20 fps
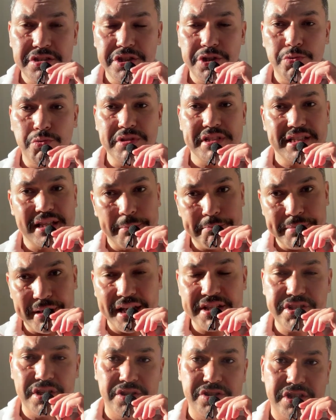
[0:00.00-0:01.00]
use the
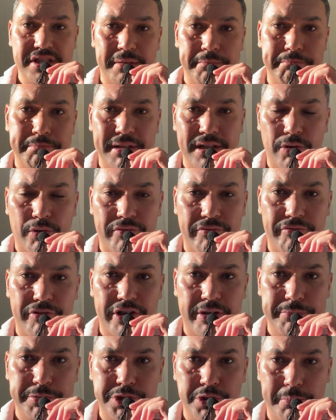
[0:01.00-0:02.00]
present simple of
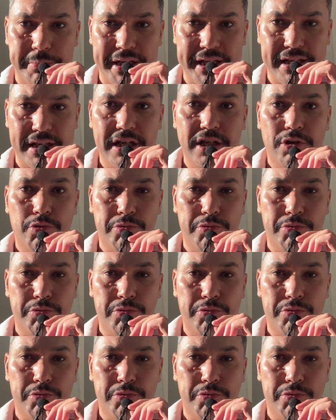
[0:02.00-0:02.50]
verb to be,